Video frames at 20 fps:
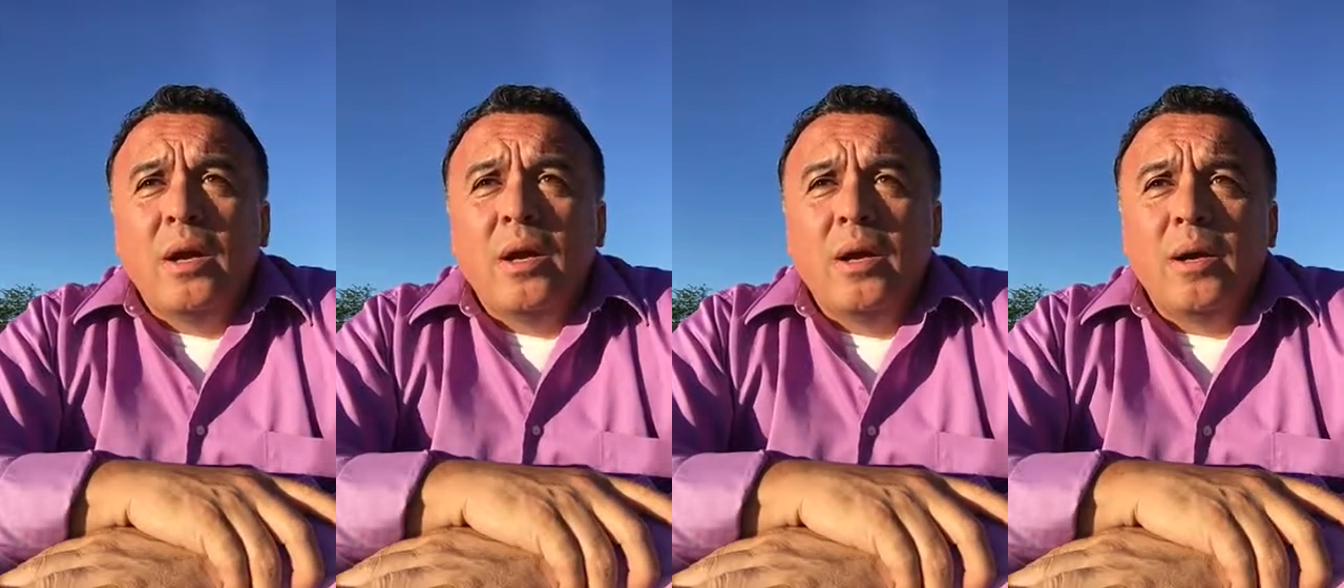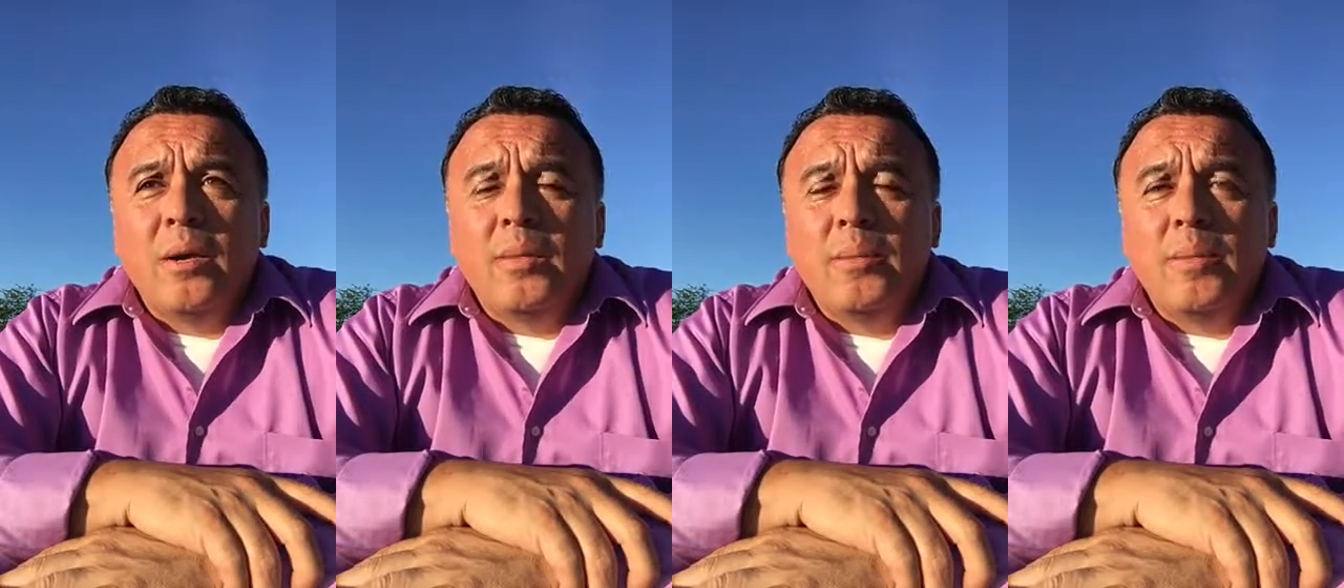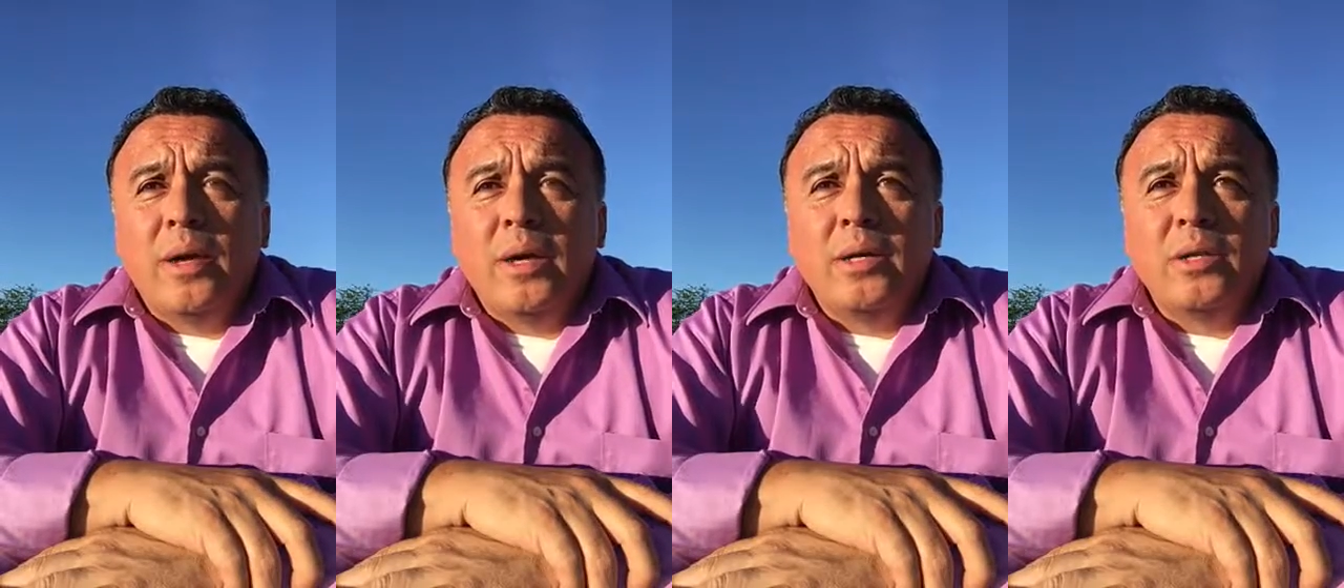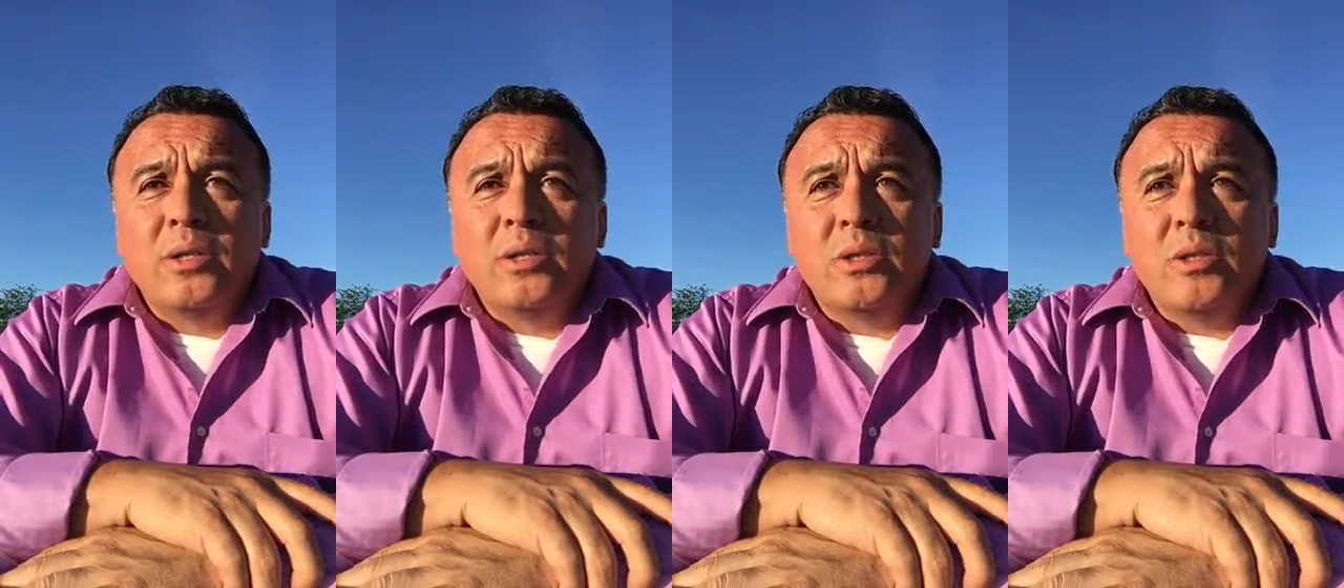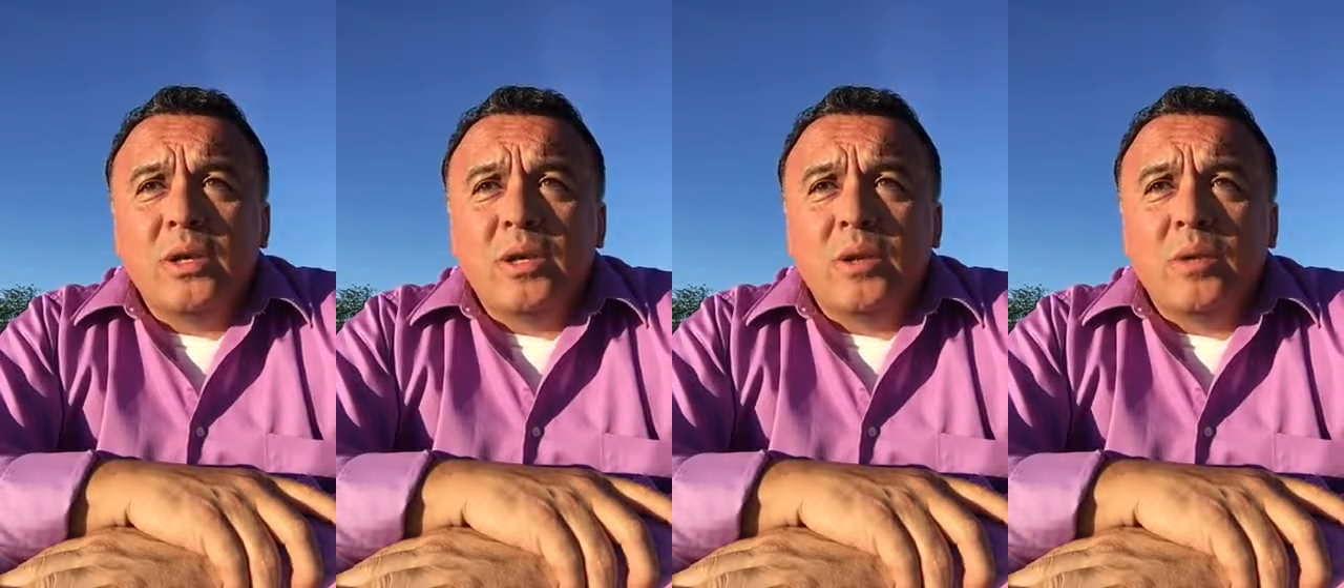I
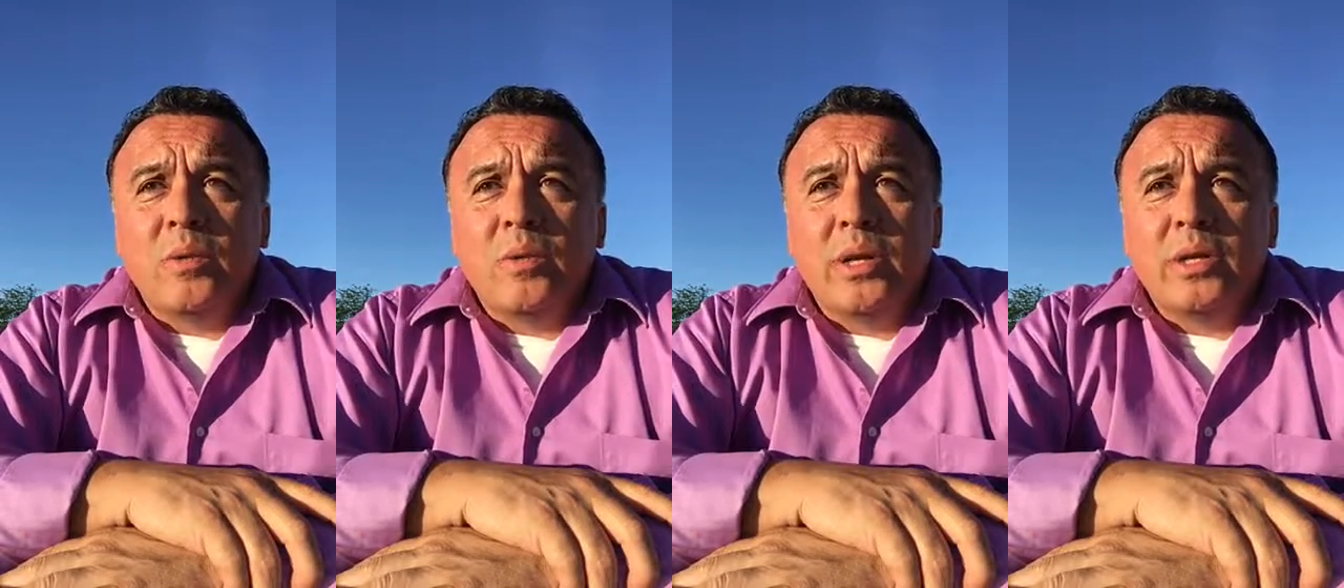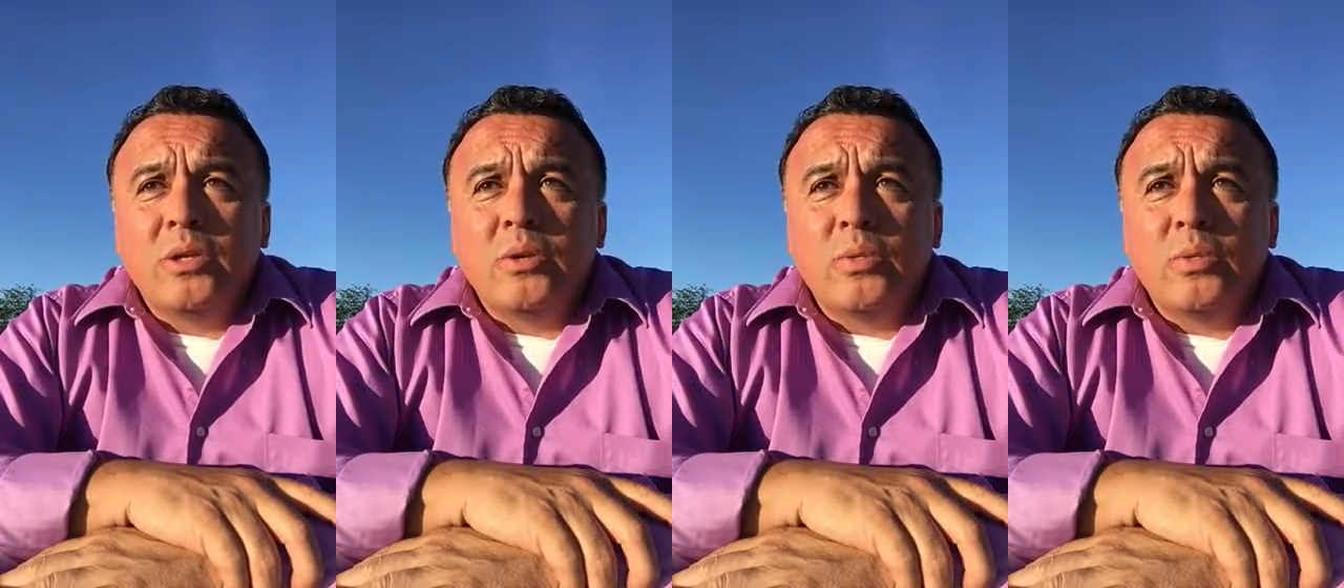just like